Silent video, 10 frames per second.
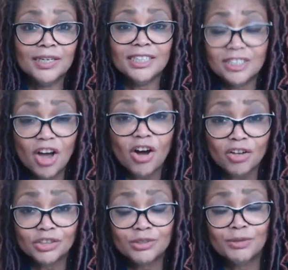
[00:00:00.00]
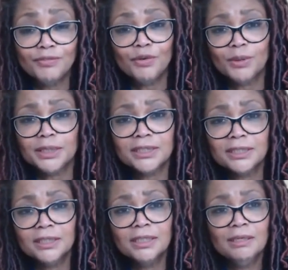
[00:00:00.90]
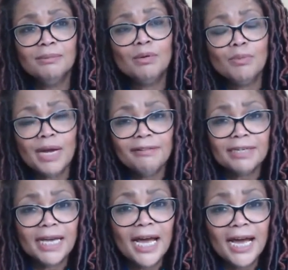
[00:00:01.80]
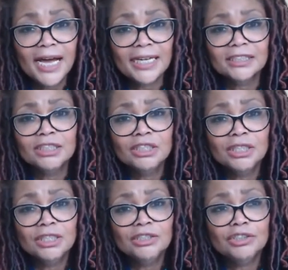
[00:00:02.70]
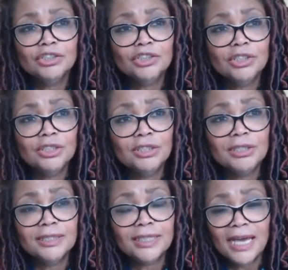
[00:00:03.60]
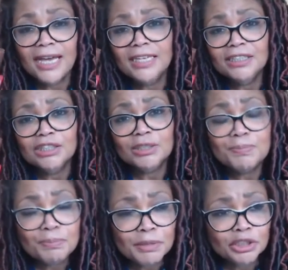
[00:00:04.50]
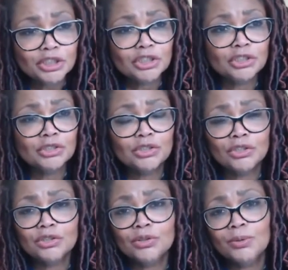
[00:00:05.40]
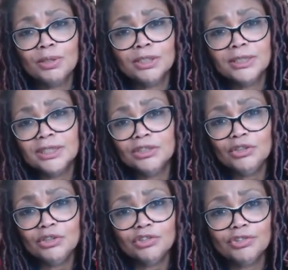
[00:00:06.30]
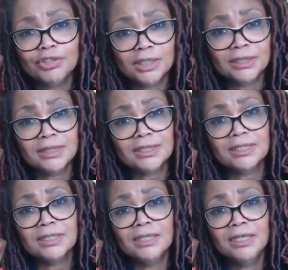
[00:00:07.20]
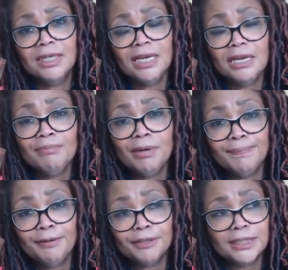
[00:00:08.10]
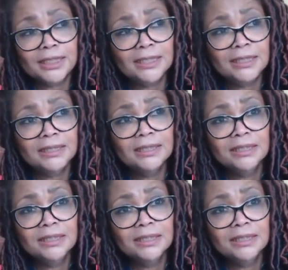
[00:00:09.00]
it's hard to avoid. But where I can, get in as much good quality nutrients in my body